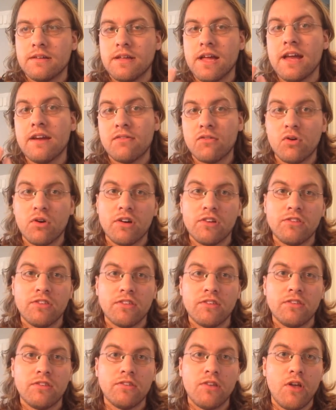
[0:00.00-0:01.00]
And of course,
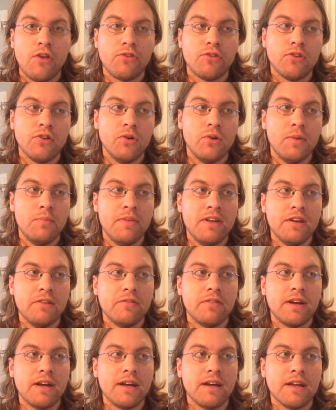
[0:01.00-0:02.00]
this is also a bit
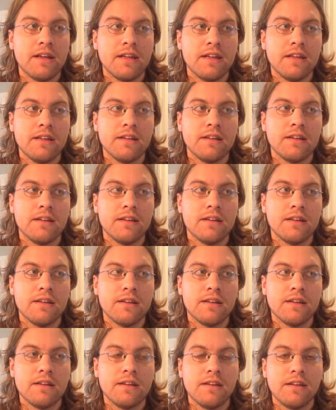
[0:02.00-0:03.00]
of a
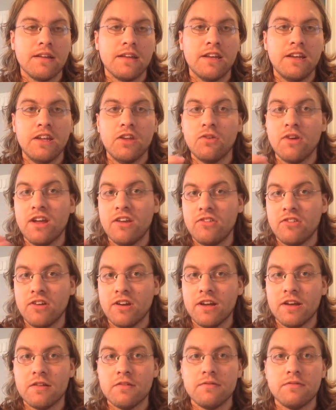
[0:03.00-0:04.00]
continuation
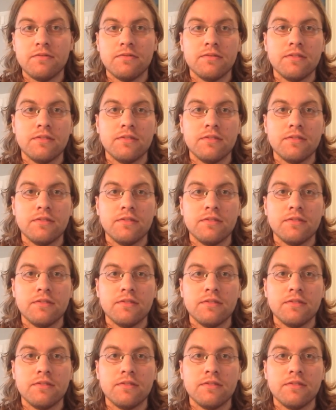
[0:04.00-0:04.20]
of